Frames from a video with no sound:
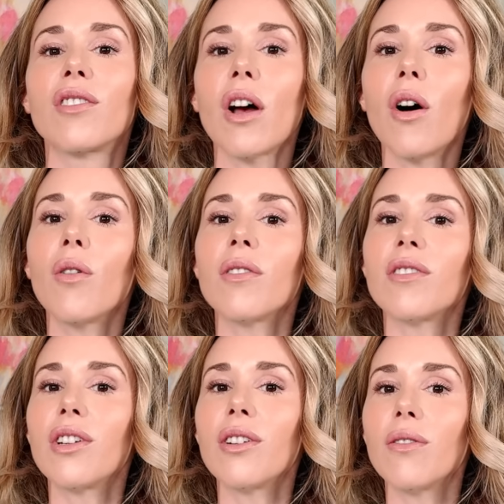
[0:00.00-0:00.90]
So
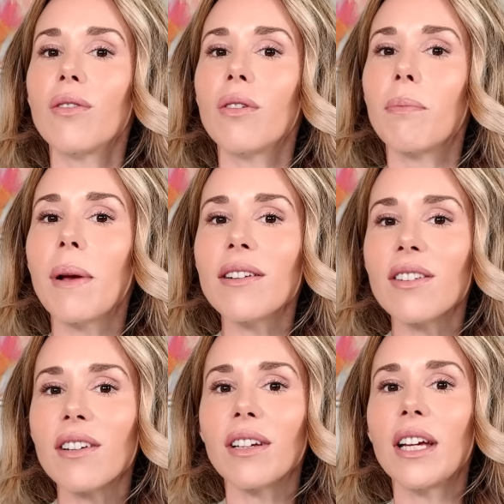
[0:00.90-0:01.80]
to
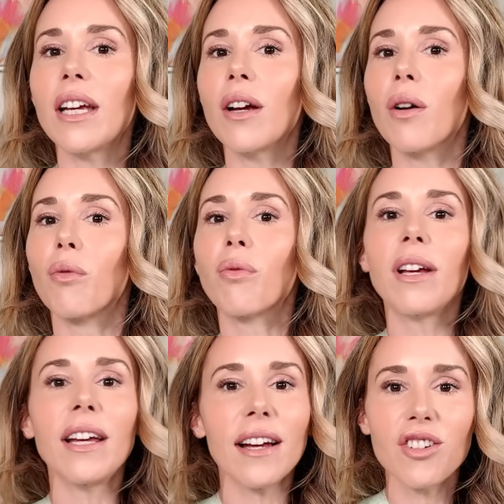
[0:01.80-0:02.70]
basically
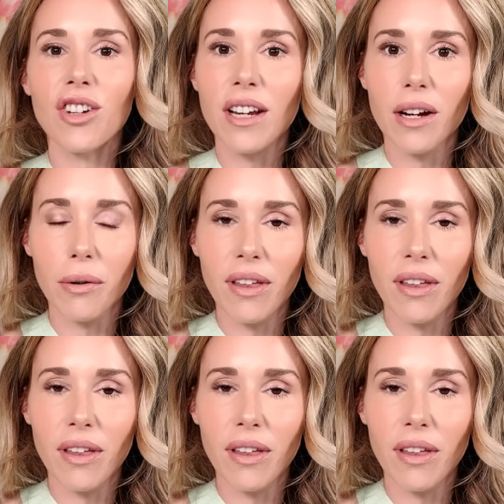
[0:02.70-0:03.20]
re-engineer